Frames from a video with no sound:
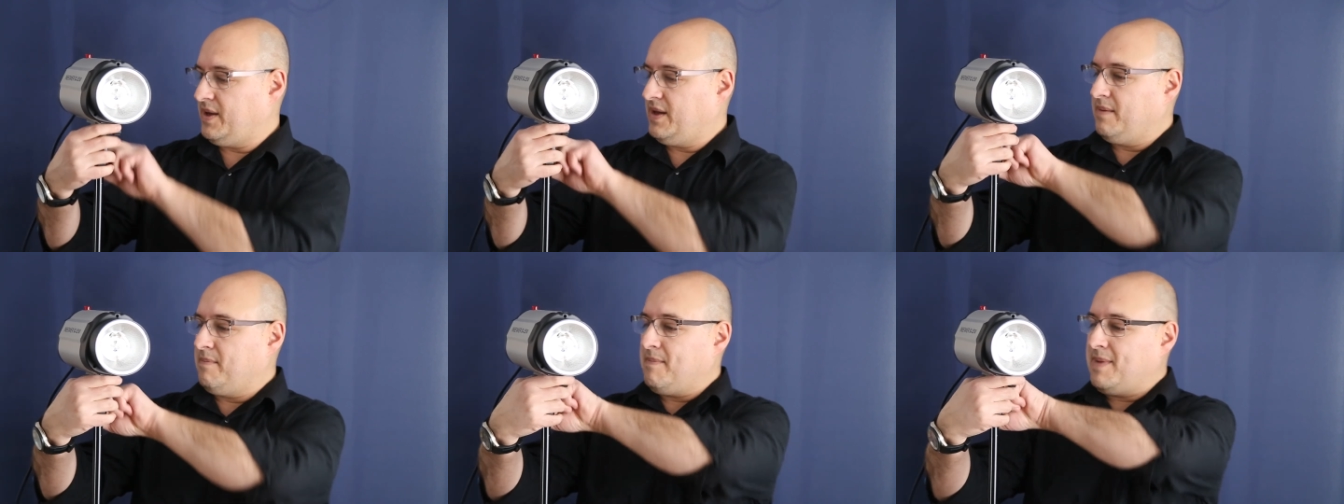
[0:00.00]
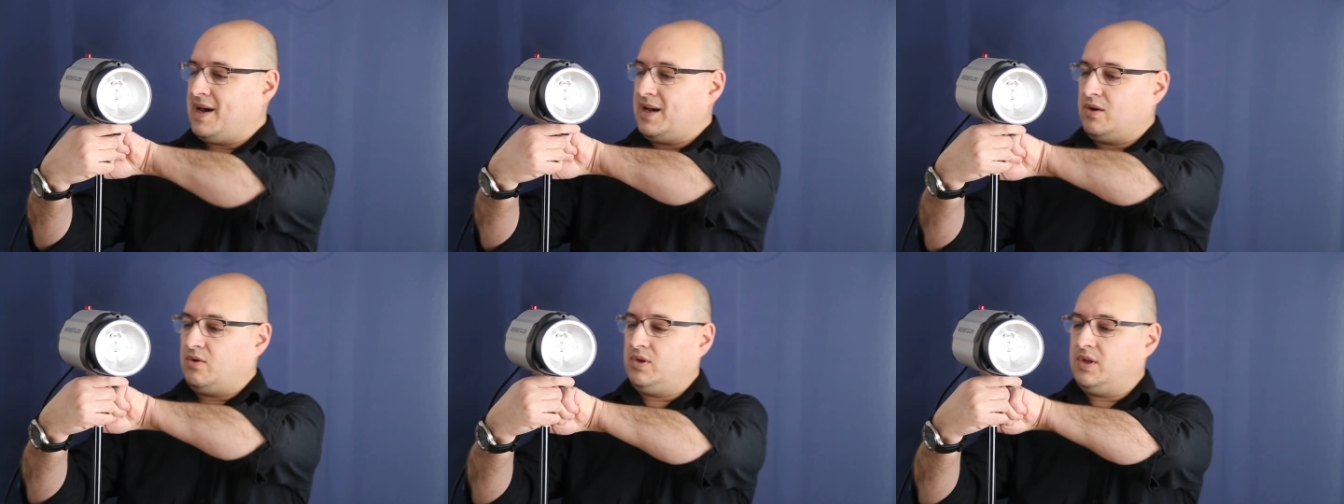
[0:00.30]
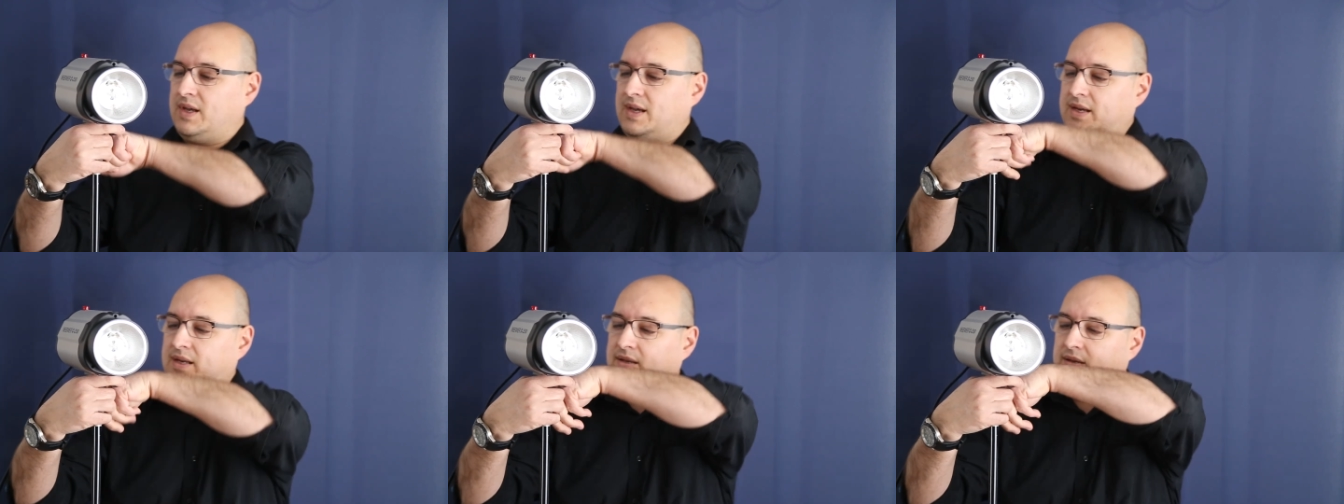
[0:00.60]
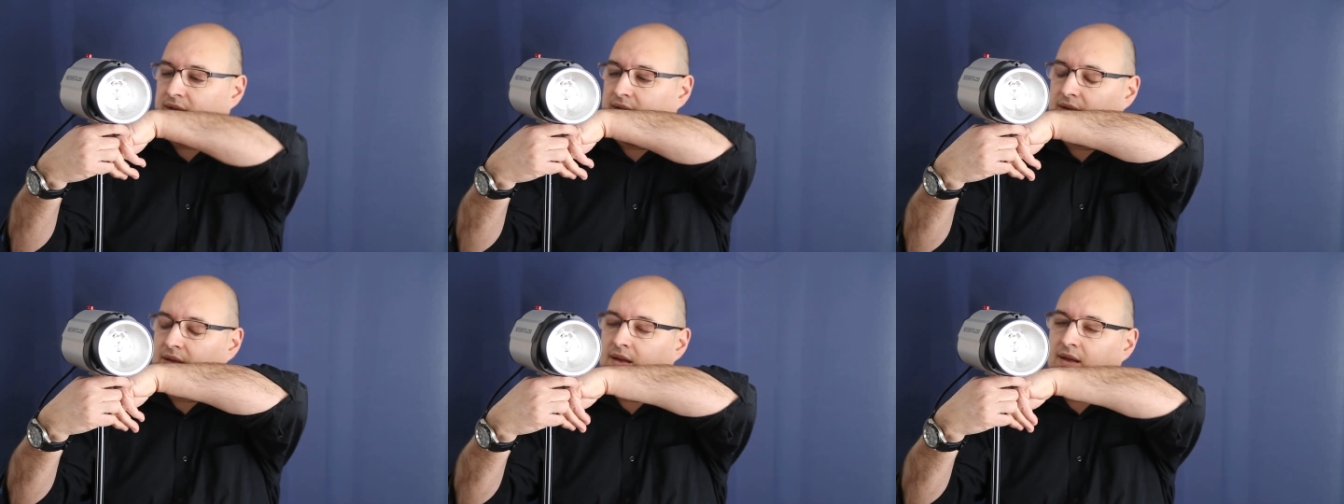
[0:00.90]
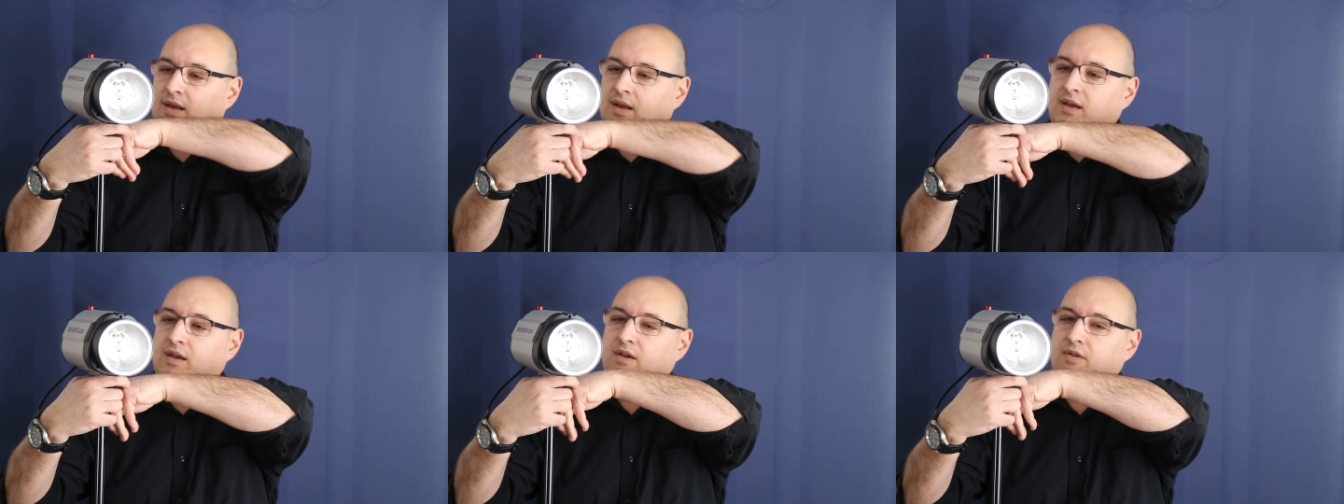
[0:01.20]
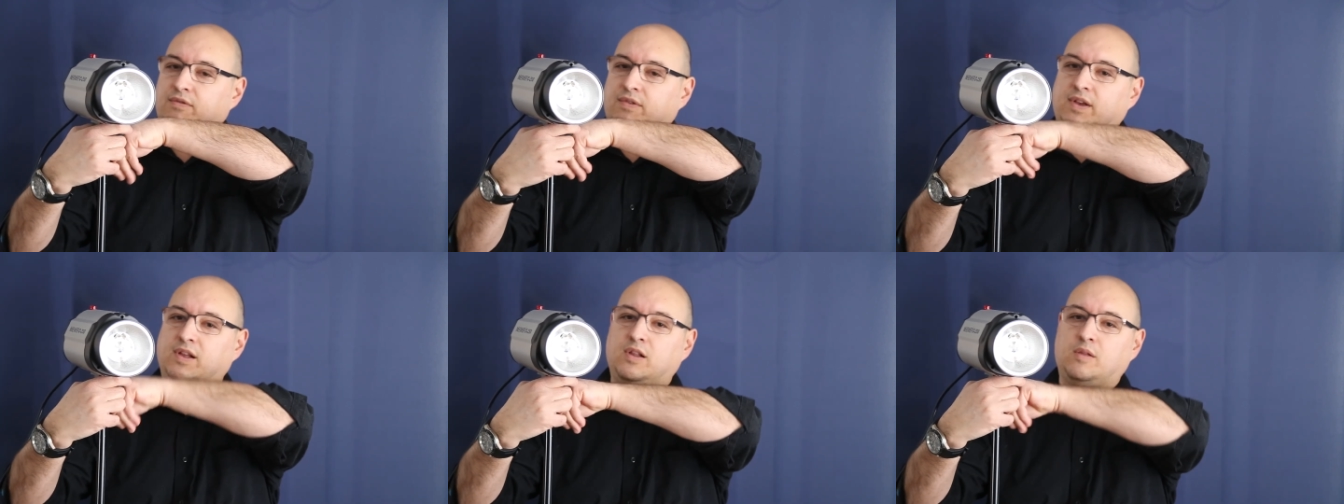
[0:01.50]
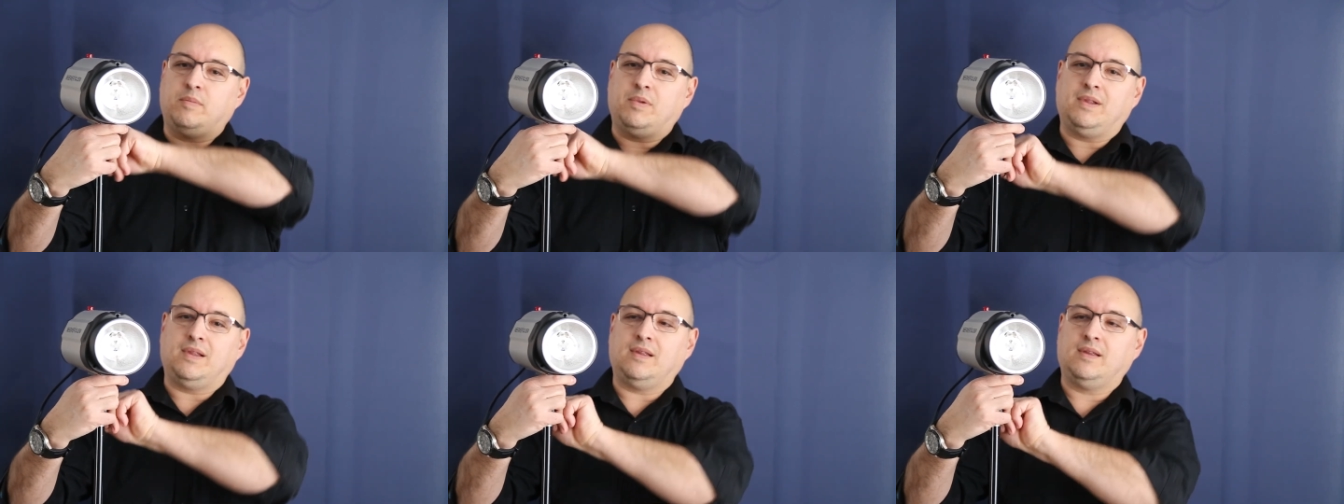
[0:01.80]
monolight,
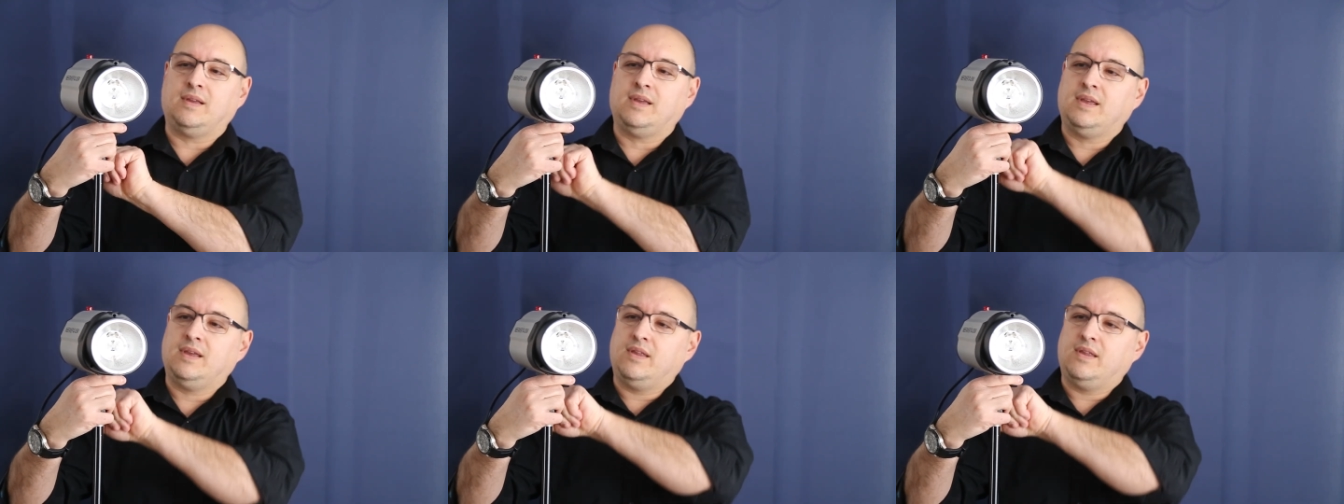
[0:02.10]
available